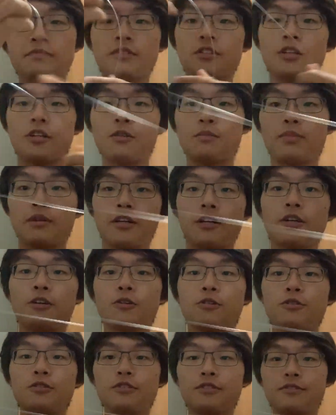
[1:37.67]

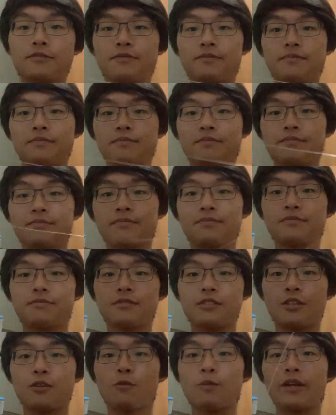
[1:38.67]
about
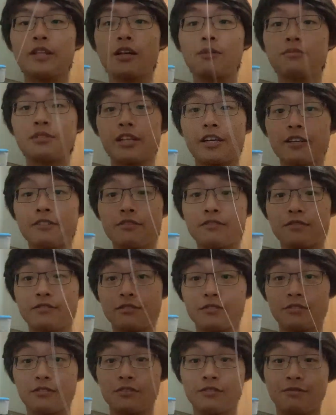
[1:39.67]
1 arm's length,
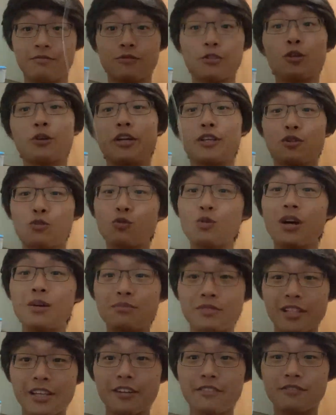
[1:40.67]
2
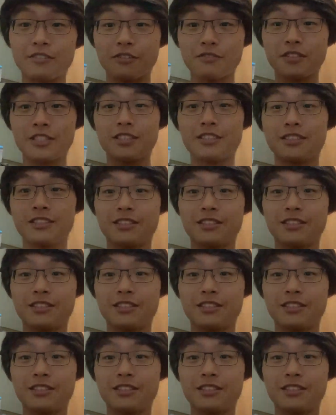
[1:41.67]
arms length of it.